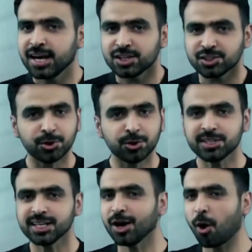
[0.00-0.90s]
So you
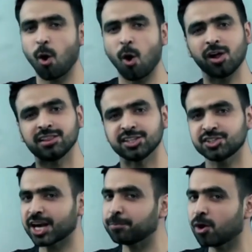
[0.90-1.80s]
see, all the
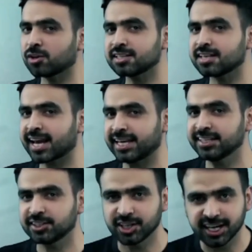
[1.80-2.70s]
check boxes are
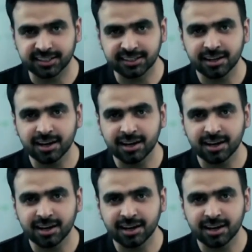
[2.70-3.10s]
getting ticked.